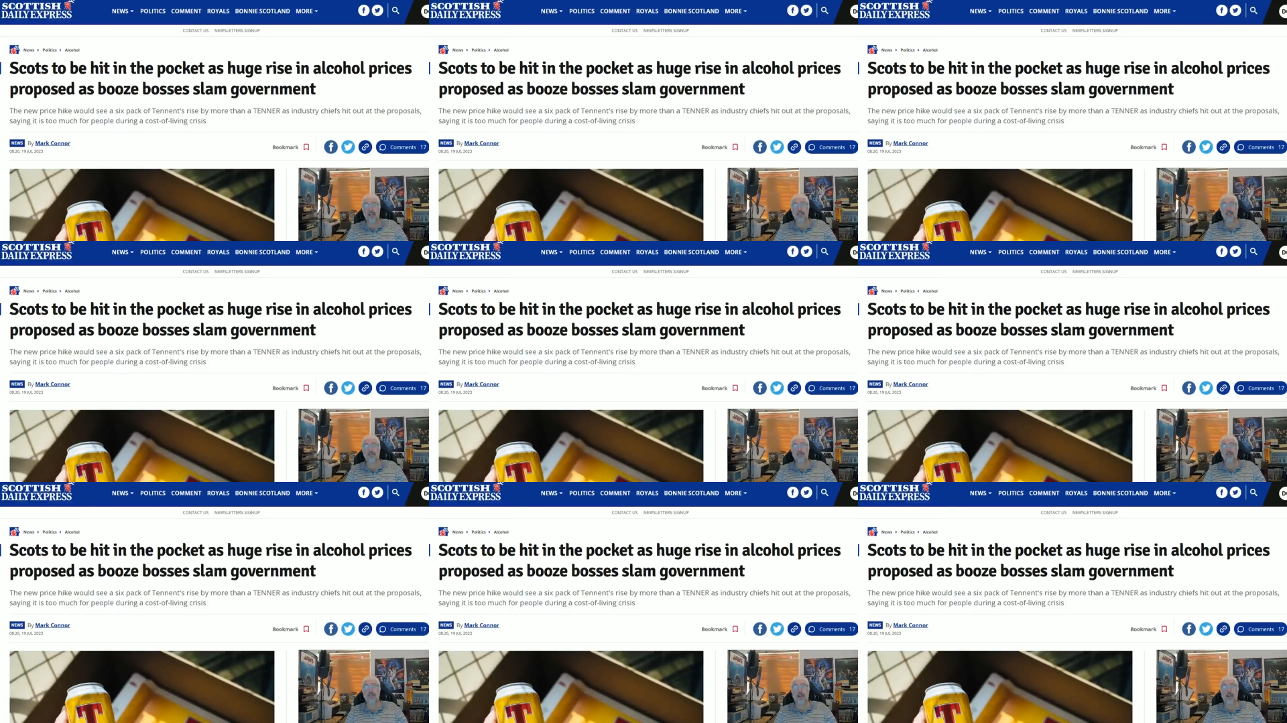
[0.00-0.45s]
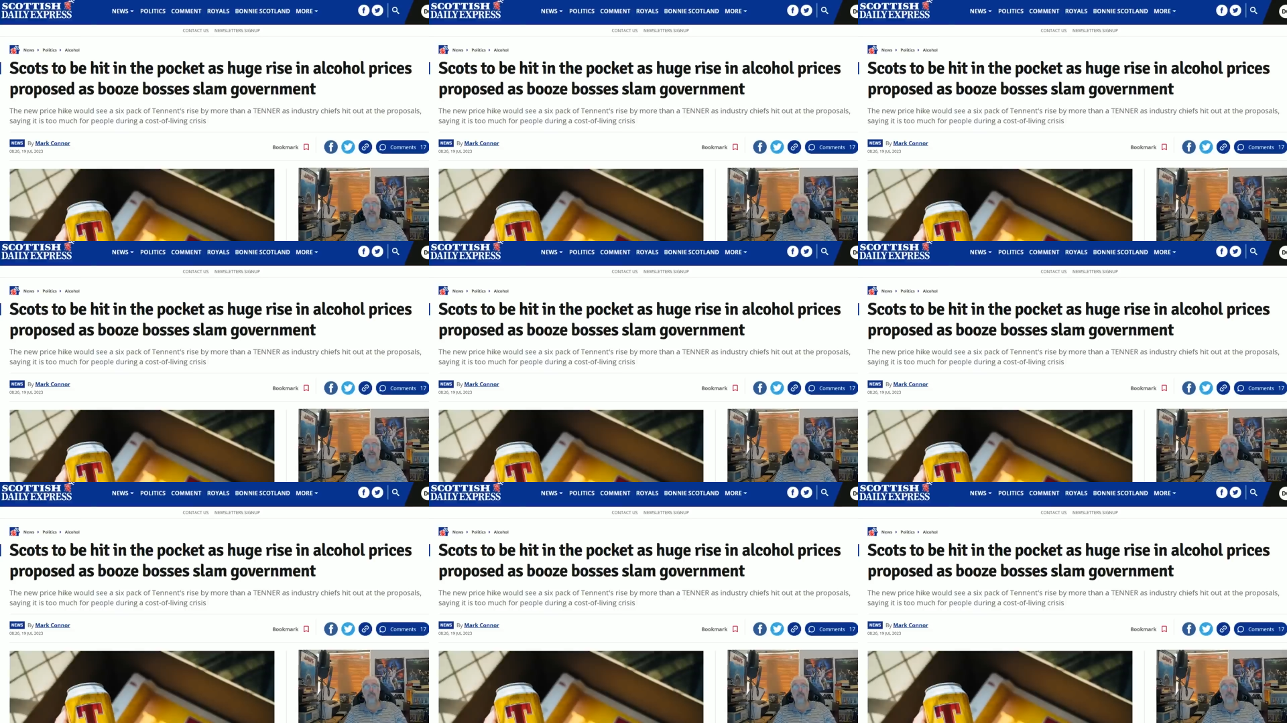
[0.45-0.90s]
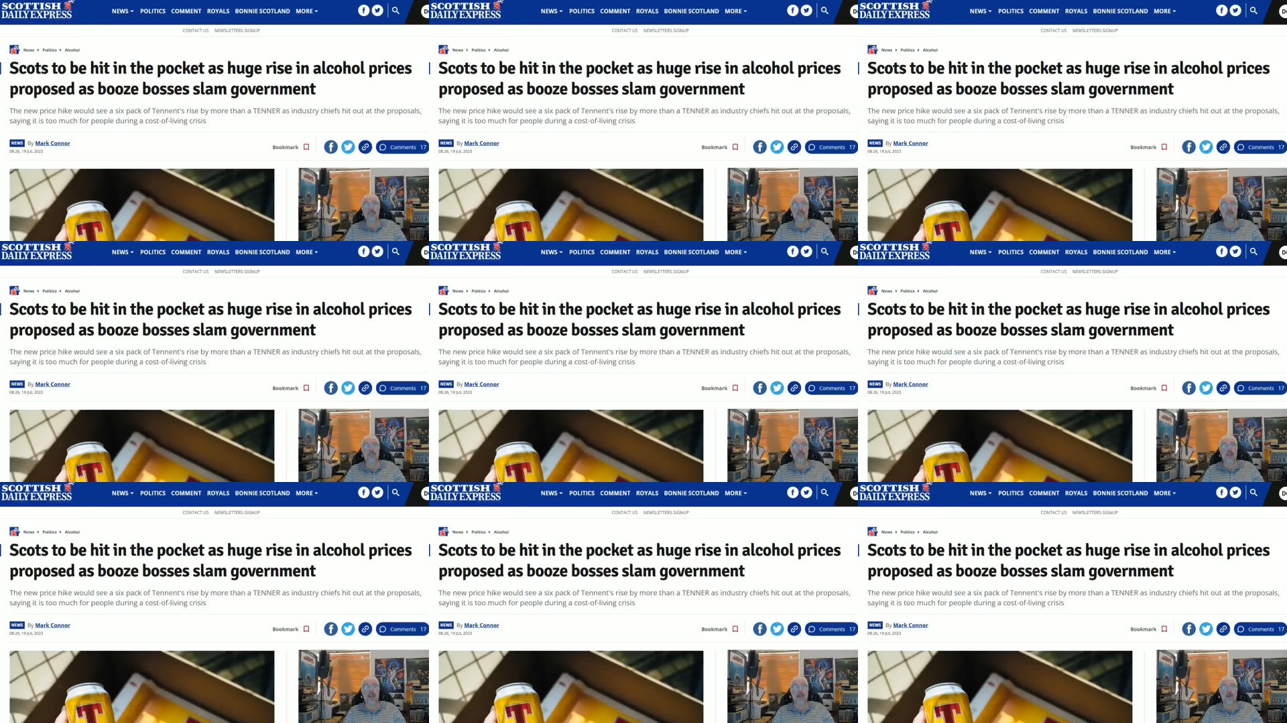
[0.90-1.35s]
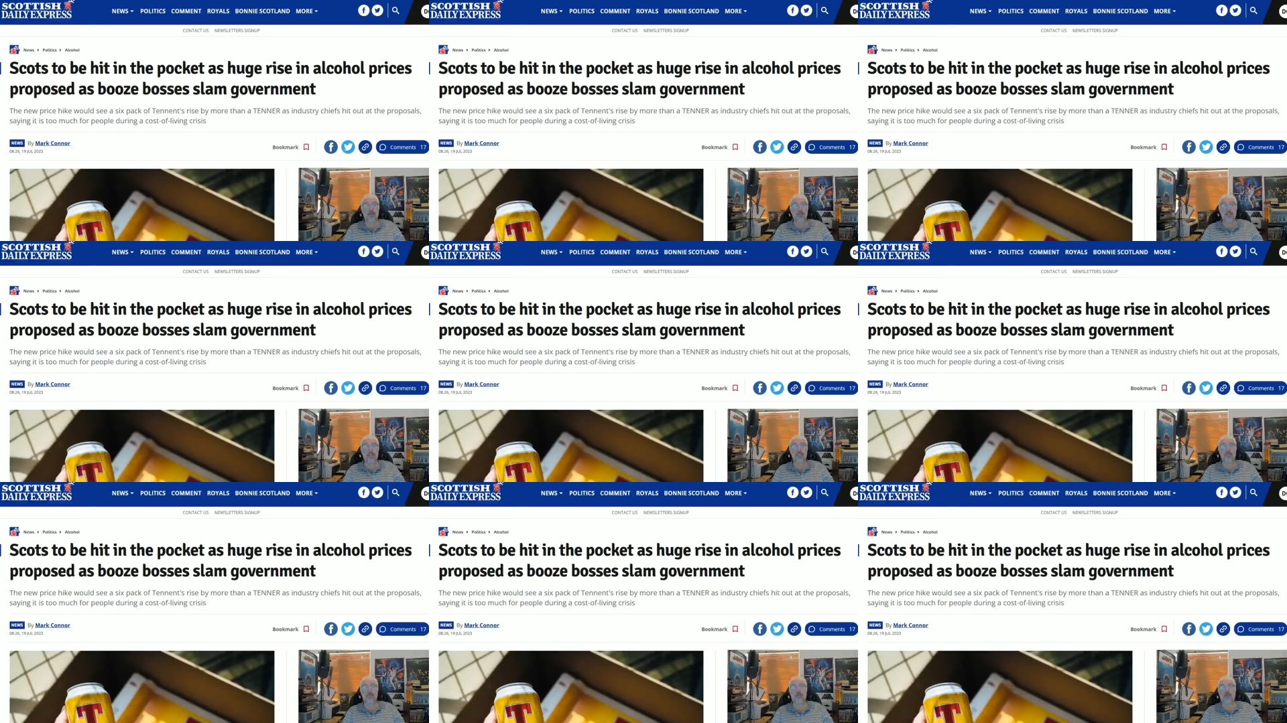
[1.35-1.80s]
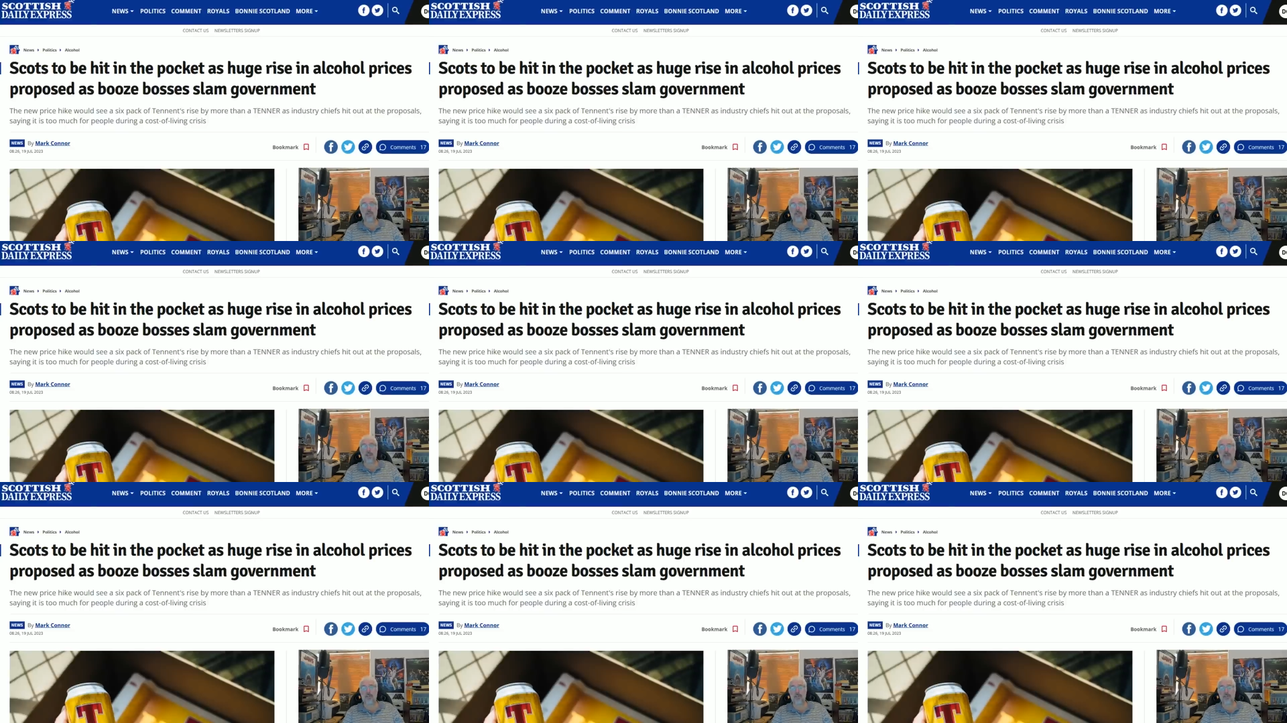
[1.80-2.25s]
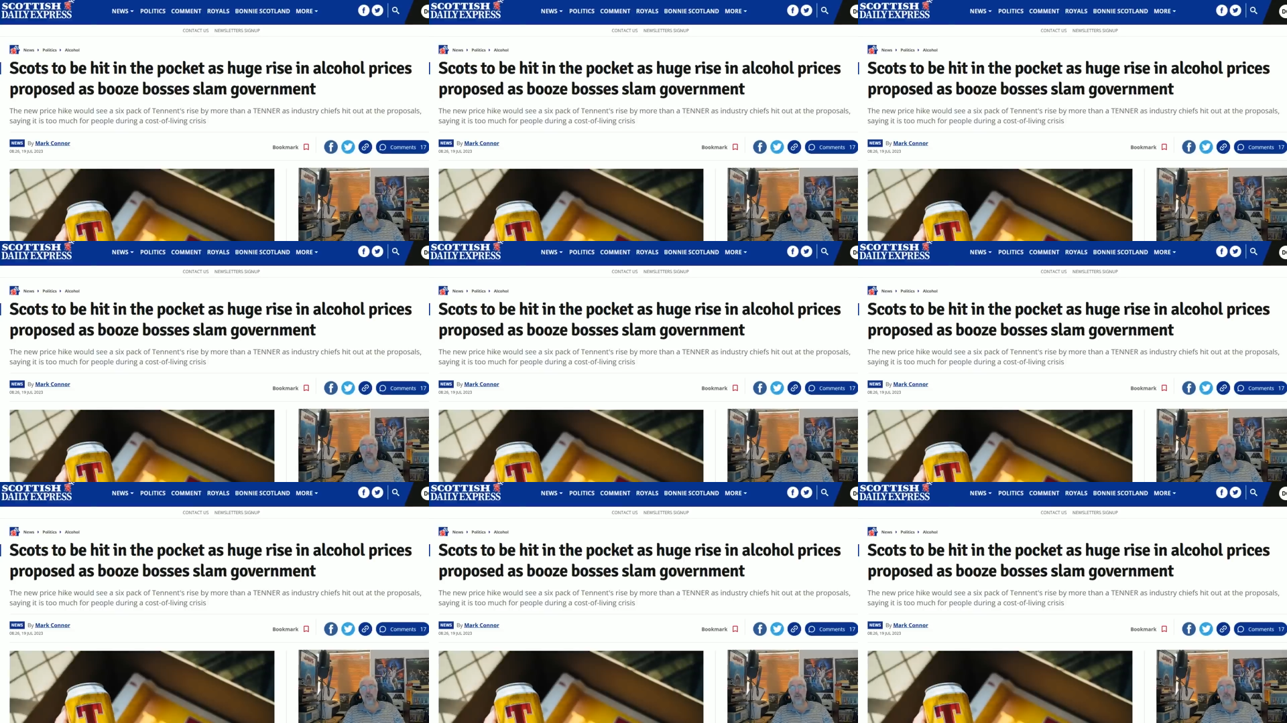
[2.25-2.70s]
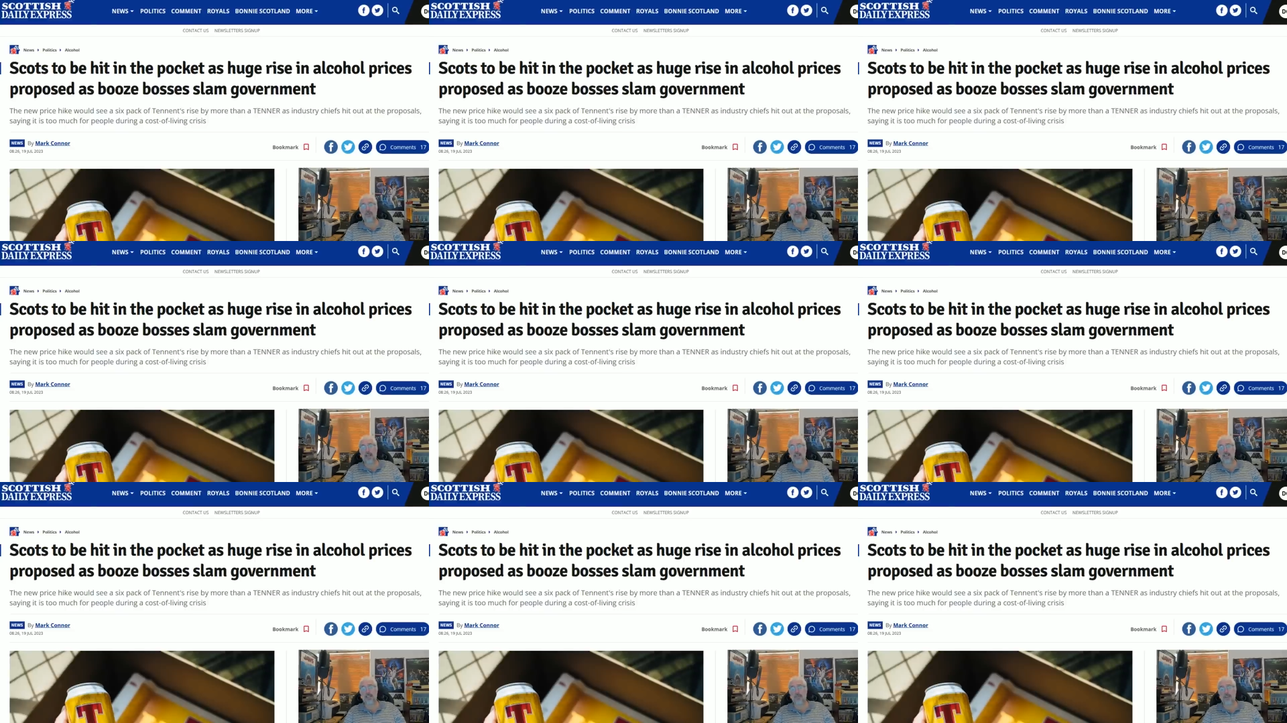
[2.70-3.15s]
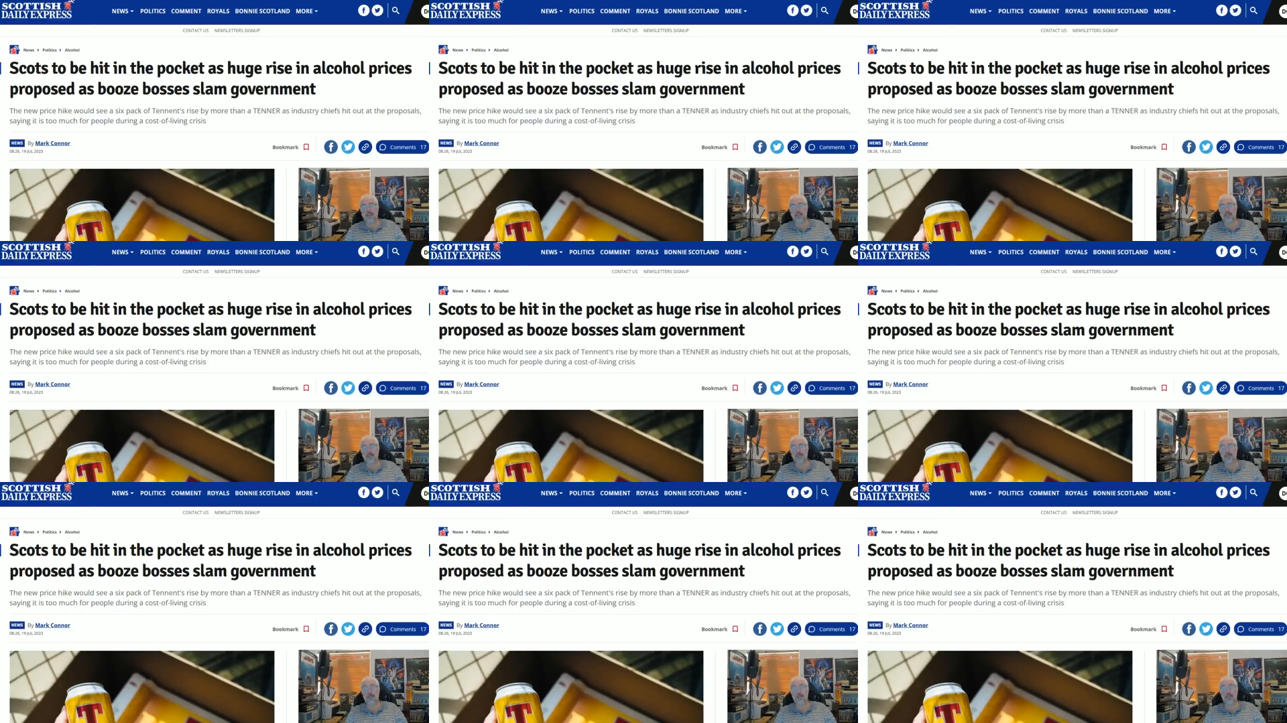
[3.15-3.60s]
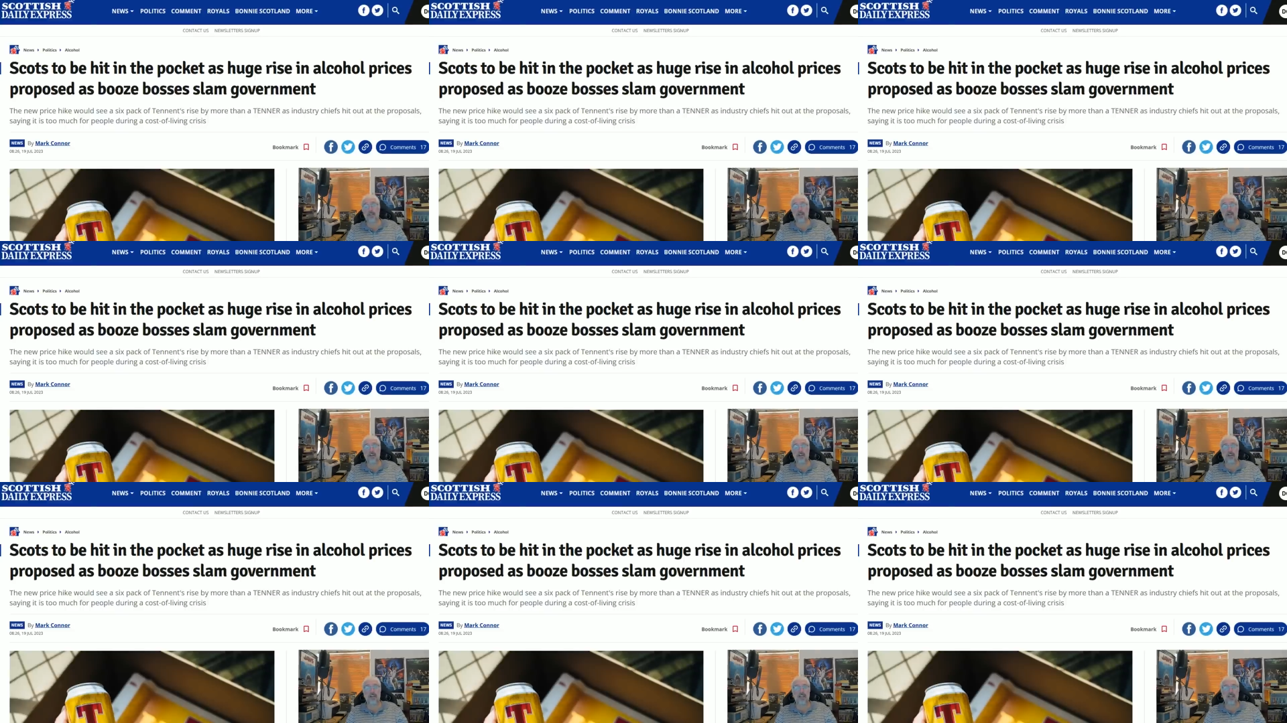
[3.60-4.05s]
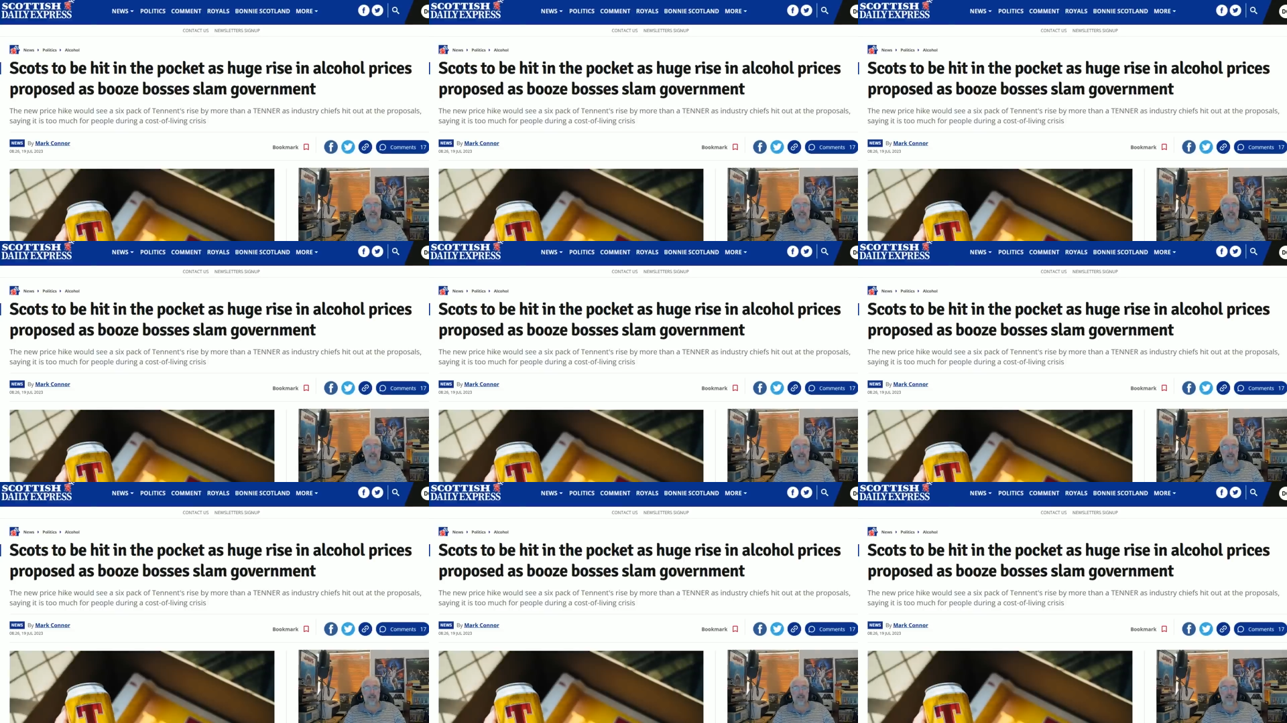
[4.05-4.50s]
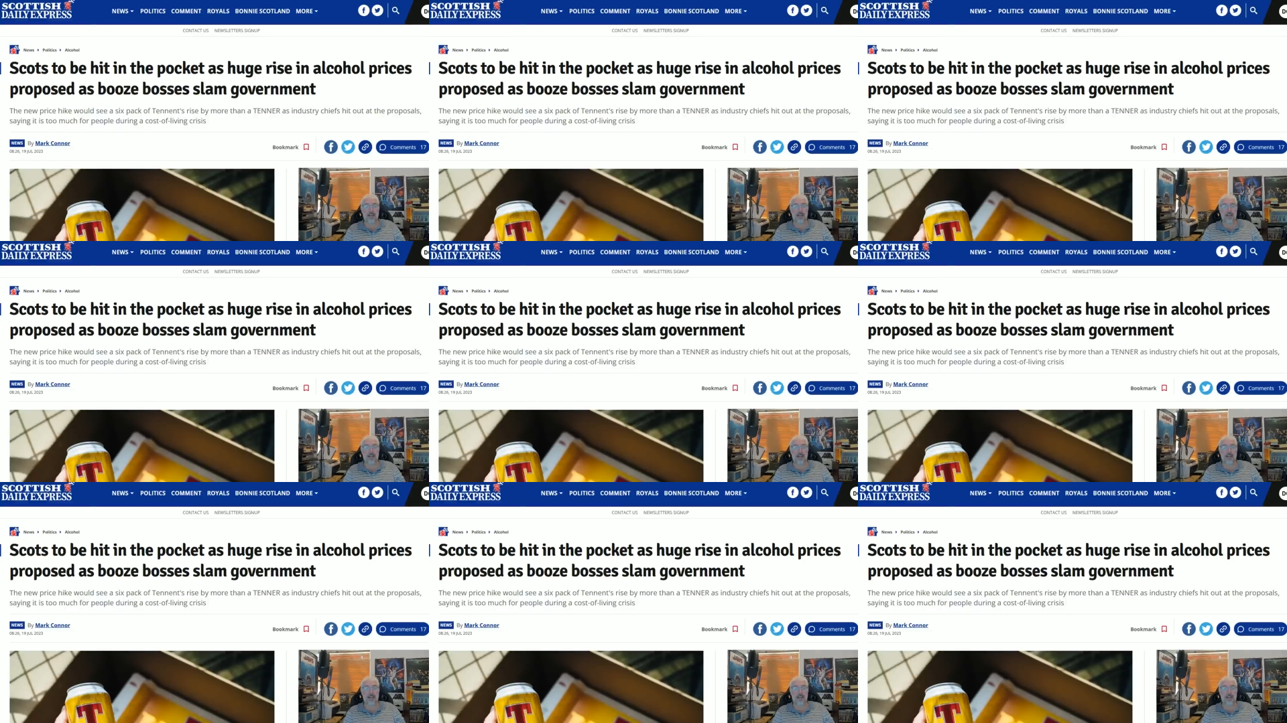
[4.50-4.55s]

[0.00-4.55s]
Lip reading: Nobody's mouth can be seen.